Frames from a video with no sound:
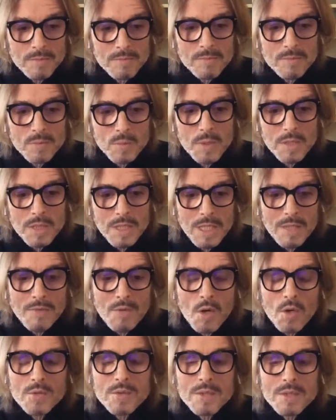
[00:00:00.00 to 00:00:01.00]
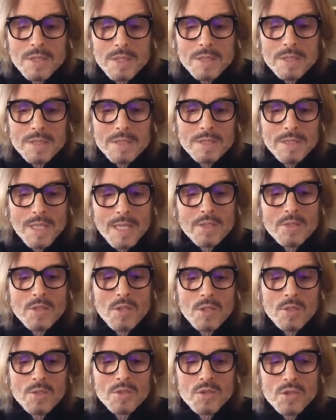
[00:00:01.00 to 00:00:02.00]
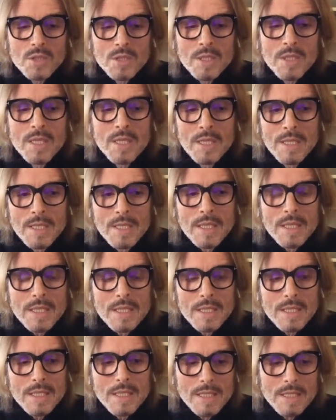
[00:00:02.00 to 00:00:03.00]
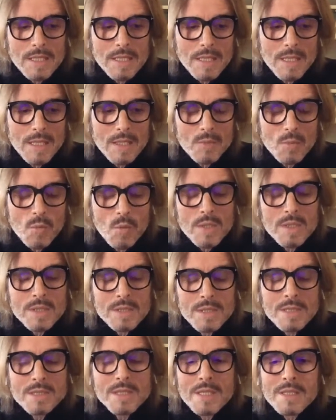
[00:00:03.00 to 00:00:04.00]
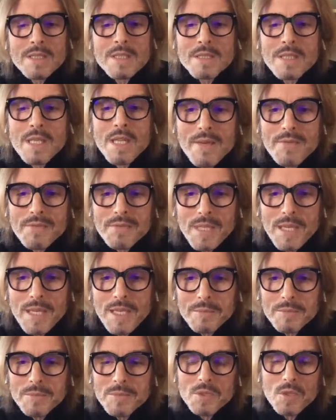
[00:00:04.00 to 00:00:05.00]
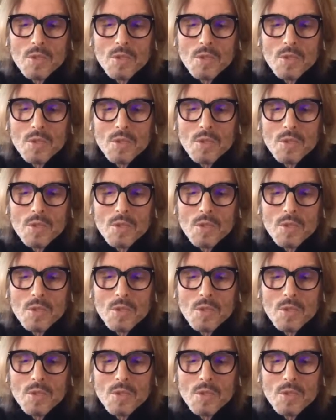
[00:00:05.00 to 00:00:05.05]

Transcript: give on this technology a warranty that is a lifetime.